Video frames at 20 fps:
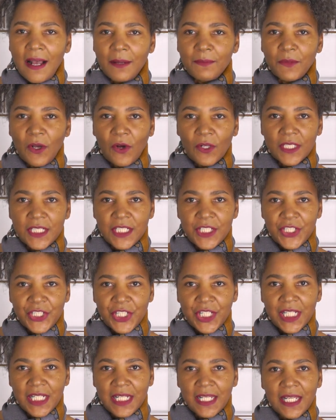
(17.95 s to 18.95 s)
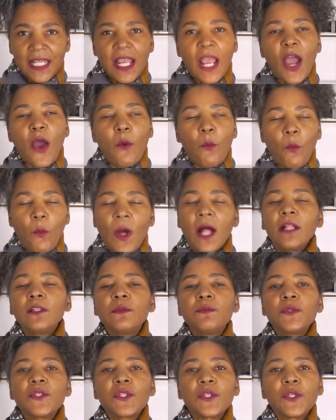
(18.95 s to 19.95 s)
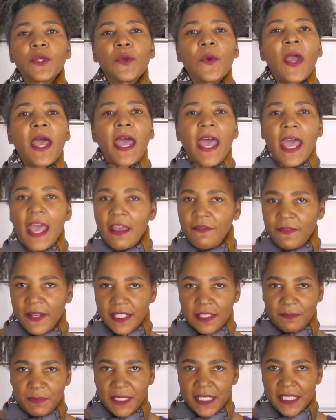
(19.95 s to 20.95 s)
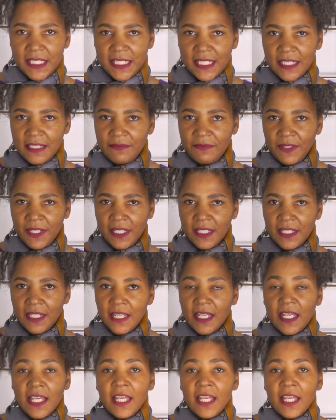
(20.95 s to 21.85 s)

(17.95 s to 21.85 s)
sewers, I'm Colleen G Lee and welcome to FSB TV.